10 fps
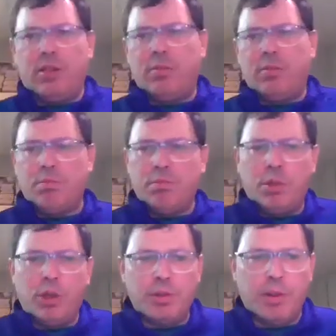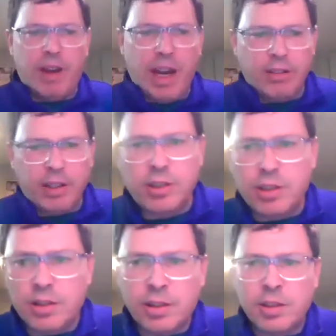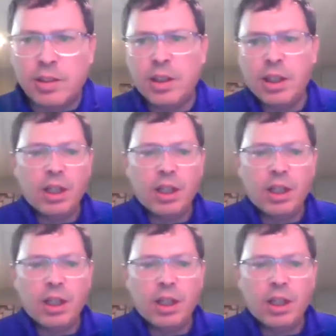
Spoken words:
with multiple violations.